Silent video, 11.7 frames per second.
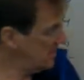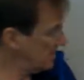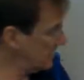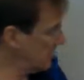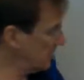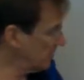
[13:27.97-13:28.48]

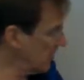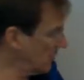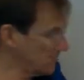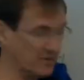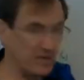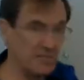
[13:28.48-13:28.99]
It's
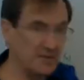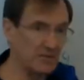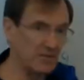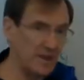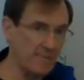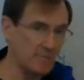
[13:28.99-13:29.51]
always going to be the
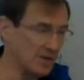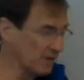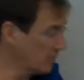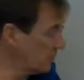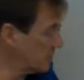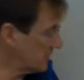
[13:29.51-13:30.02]
same
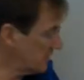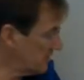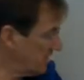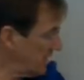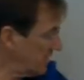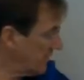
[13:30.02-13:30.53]
conclusion,
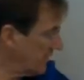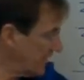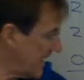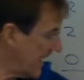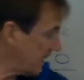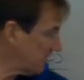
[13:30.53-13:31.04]
that
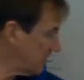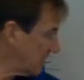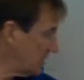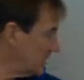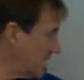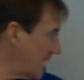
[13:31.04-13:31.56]
the
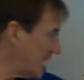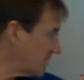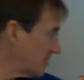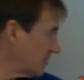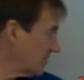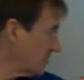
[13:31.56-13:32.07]

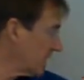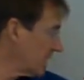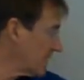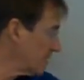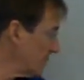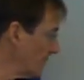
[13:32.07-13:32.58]
X
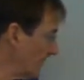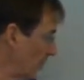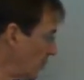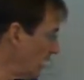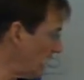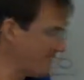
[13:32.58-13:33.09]
variable and the
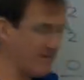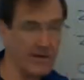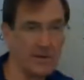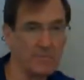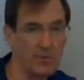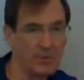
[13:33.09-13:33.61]
Y
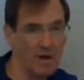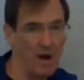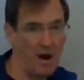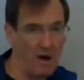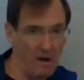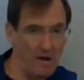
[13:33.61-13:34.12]
variable
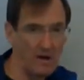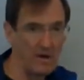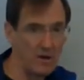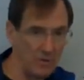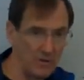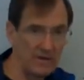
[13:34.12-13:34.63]
are
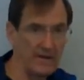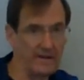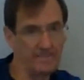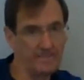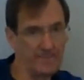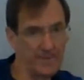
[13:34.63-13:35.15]
correlated.
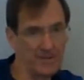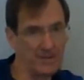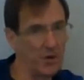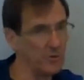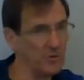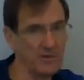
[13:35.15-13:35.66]
That's
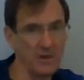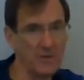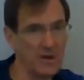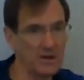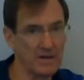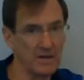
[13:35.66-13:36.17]
always going to be
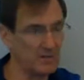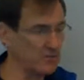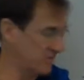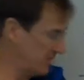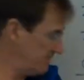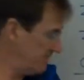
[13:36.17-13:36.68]
our
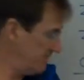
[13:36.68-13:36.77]
conclusion.